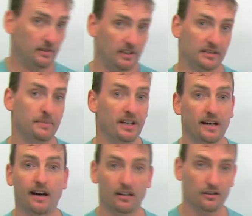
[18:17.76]
Tells me the
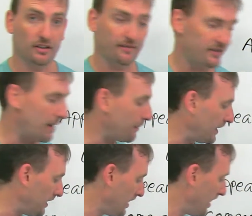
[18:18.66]
color of
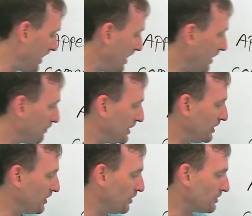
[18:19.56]
something. But you
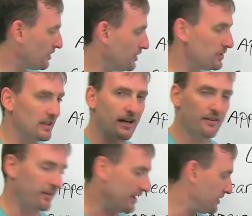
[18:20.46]
can also use
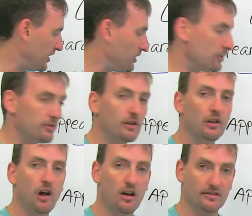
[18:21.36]
other things. You can use
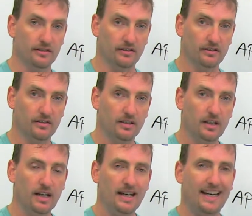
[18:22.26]
clauses.
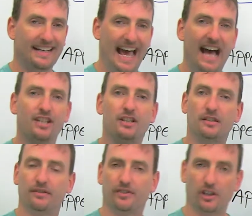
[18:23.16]
An
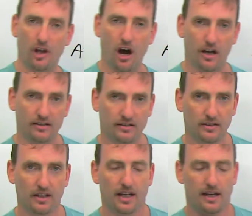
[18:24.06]
adjective clause,
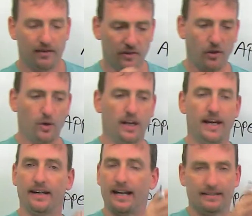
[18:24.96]
even though,
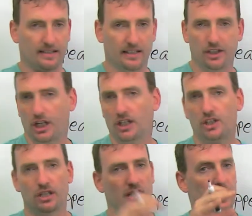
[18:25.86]
again, it has a
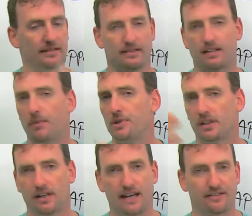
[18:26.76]
conjunction, it has a
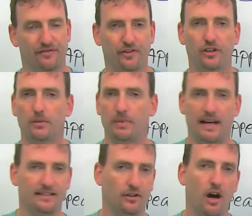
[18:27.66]
subject, it has a verb, it
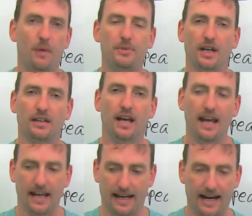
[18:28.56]
has an object,
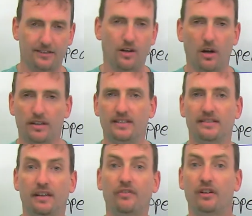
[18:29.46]
it has all these
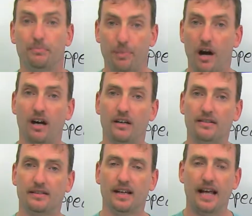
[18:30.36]
different
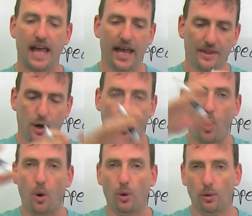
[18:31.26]
parts, the
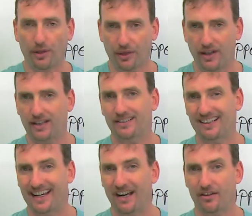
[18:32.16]
whole thing
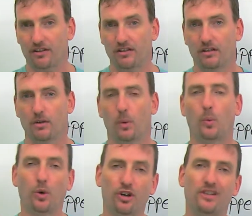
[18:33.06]
together
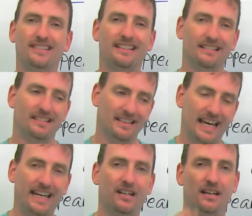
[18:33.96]
works
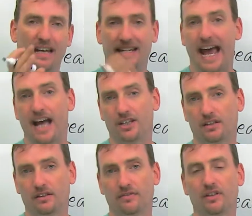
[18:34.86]
like an
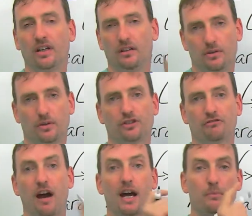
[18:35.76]
adjective to
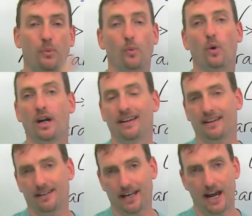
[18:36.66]
describe one
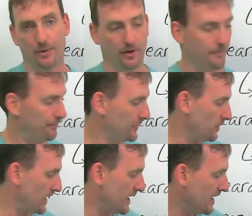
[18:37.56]
noun,
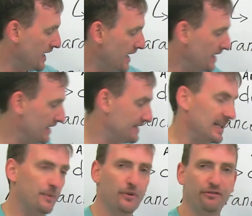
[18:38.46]
okay? And
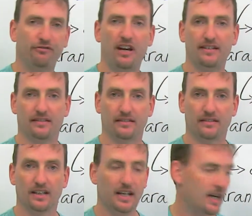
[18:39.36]
same with phrases.